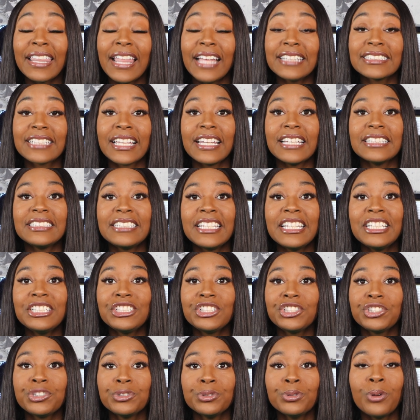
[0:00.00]
that's gonna
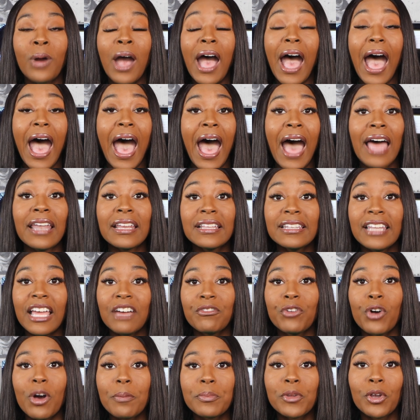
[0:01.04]
teach you how to
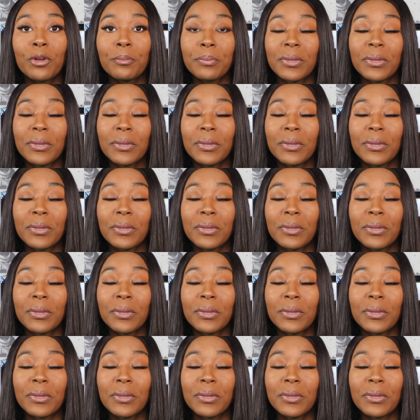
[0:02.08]
level up your